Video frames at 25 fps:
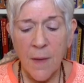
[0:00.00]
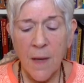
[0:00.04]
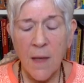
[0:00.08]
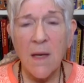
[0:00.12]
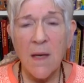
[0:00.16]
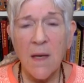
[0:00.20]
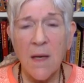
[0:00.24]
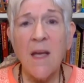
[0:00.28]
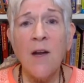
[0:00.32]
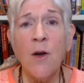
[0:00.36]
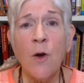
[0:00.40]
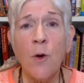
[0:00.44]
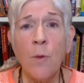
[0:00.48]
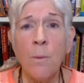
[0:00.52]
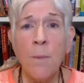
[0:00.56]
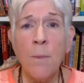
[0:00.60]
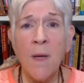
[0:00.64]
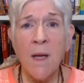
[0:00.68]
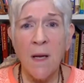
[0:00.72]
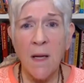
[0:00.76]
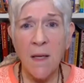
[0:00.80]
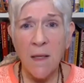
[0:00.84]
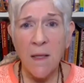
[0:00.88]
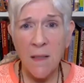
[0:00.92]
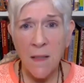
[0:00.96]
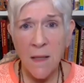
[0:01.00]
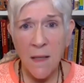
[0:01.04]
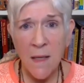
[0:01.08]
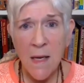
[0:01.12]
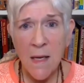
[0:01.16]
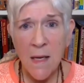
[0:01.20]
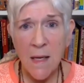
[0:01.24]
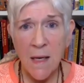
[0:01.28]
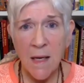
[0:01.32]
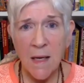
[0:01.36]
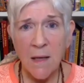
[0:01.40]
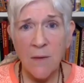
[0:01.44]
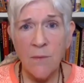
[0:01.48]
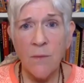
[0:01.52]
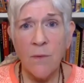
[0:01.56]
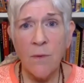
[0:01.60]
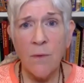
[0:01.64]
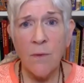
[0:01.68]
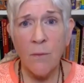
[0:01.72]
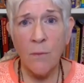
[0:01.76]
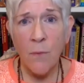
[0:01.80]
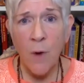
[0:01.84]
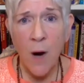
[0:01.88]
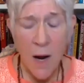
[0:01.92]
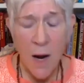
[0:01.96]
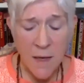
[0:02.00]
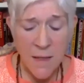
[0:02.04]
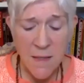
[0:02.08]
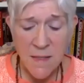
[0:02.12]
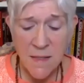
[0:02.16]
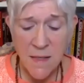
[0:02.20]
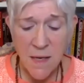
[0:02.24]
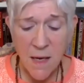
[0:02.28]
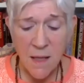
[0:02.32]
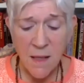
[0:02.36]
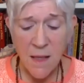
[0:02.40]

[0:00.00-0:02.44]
It intermittently can rise